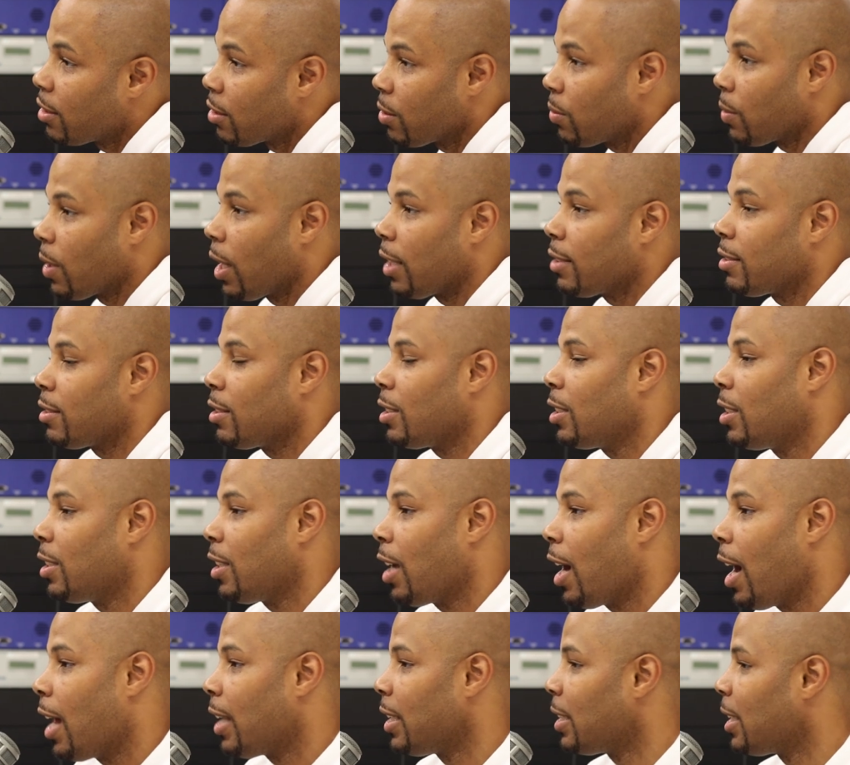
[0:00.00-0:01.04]
So right. when I seen
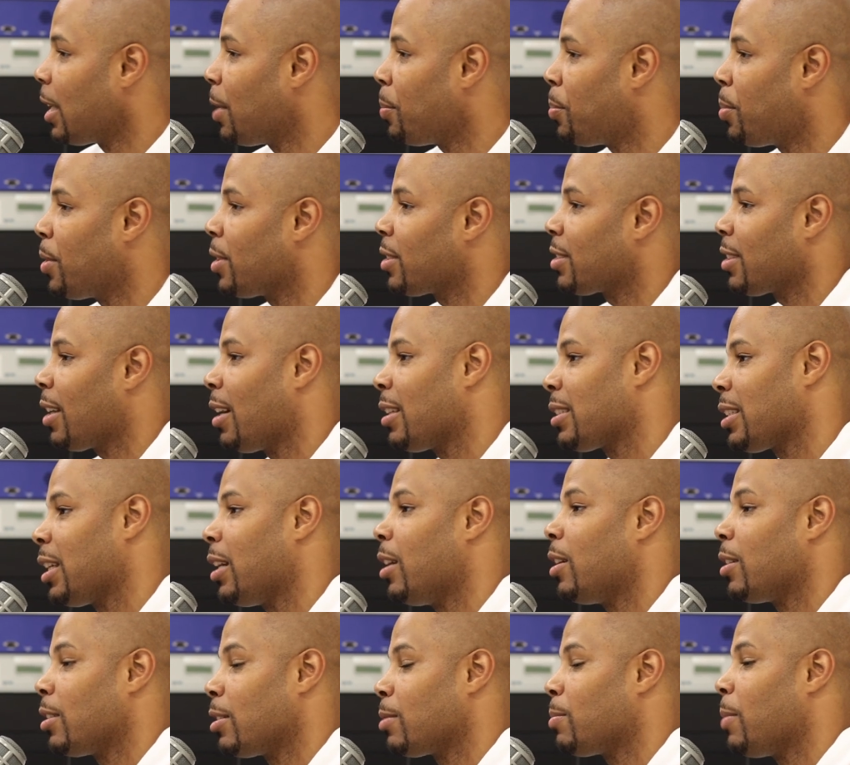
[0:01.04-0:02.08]
y'all in that picture, I was
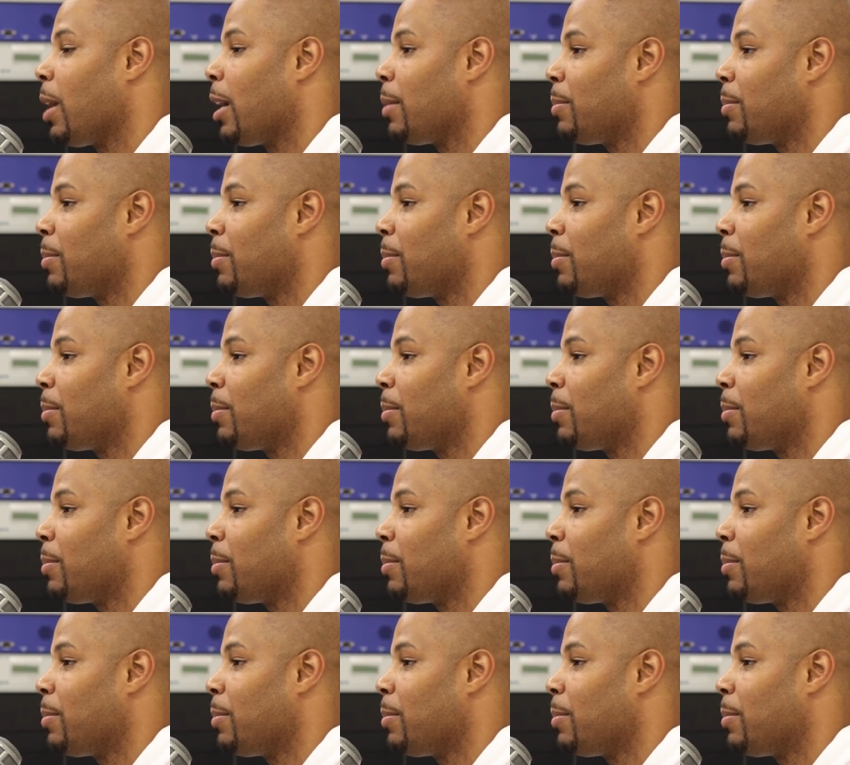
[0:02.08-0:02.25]
like, oh, this mm-hmm.